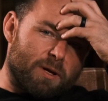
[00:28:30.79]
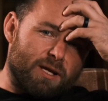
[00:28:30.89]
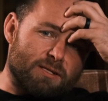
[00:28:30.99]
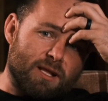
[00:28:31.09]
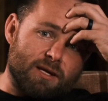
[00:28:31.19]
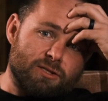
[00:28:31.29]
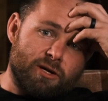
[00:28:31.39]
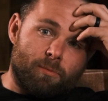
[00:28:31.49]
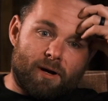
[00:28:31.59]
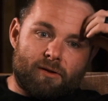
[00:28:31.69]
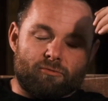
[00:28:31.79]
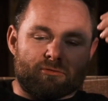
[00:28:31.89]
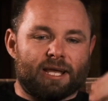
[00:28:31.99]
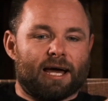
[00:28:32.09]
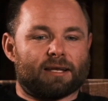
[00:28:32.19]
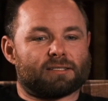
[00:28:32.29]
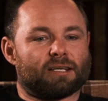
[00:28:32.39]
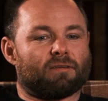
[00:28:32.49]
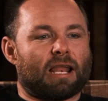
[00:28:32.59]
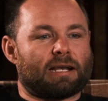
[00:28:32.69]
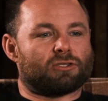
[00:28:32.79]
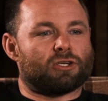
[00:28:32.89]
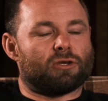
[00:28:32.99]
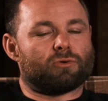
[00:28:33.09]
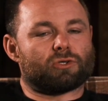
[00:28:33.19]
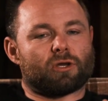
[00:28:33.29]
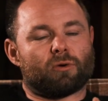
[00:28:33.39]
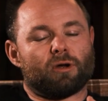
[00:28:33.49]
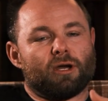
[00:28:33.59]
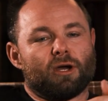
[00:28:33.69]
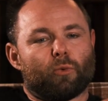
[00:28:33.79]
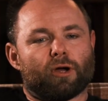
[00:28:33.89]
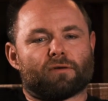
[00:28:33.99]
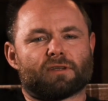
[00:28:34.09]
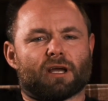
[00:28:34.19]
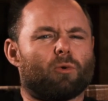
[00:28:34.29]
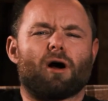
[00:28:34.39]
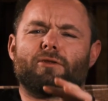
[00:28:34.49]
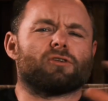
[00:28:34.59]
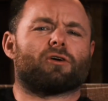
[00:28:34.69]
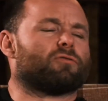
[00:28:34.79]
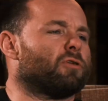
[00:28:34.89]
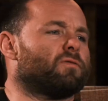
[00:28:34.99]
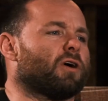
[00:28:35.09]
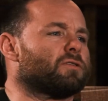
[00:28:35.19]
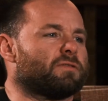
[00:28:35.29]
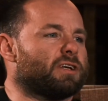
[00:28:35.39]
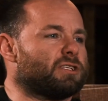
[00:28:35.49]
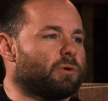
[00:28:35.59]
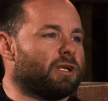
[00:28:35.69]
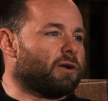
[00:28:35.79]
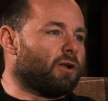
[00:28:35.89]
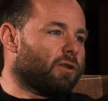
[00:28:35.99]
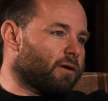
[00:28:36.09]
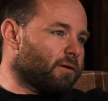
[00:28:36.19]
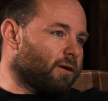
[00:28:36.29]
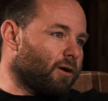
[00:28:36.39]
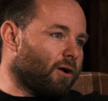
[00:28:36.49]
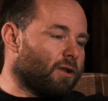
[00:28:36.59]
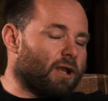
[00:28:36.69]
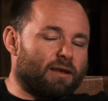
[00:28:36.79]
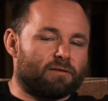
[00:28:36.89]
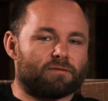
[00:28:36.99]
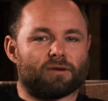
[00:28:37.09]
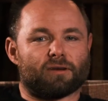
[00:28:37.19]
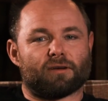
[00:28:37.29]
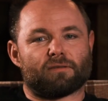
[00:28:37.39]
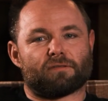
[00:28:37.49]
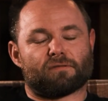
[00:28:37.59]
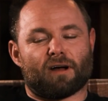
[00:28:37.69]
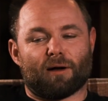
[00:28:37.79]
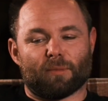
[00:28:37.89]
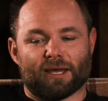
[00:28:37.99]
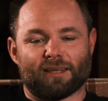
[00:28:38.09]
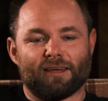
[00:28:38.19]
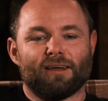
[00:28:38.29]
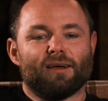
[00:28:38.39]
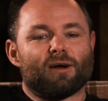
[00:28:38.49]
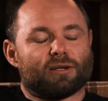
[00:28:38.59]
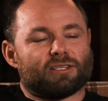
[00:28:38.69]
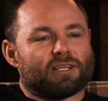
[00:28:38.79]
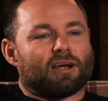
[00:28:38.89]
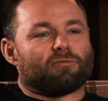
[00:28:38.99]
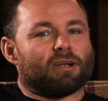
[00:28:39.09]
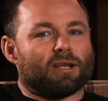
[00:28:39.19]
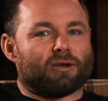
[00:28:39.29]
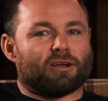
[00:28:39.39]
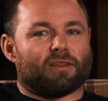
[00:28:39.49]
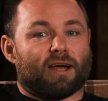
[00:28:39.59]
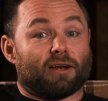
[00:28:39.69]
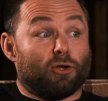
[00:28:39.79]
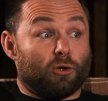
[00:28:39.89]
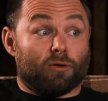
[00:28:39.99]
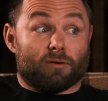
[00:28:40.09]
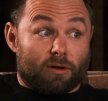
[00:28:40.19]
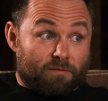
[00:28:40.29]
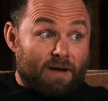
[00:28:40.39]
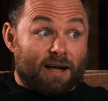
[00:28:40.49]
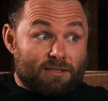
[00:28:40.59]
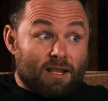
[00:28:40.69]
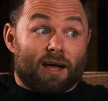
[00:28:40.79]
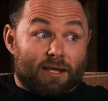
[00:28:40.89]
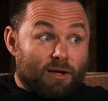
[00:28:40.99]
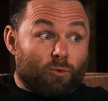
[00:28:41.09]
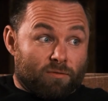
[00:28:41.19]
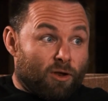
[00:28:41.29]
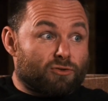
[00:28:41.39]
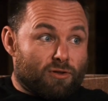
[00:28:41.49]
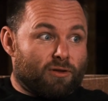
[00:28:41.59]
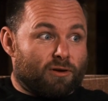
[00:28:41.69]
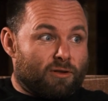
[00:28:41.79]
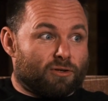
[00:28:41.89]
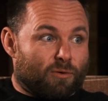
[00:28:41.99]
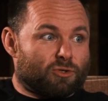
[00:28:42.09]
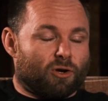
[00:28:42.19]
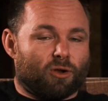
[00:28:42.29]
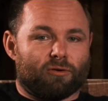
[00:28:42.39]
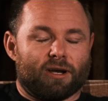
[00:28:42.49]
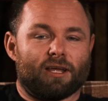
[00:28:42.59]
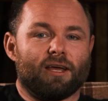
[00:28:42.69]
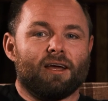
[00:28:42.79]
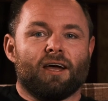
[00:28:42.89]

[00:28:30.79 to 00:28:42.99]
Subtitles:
a piece last year about the reality of land use. So we often go, well, there's not enough room for conservation, we need all the land for farming. When you start really looking at that, and facts like we've lost a third of the topsoil already,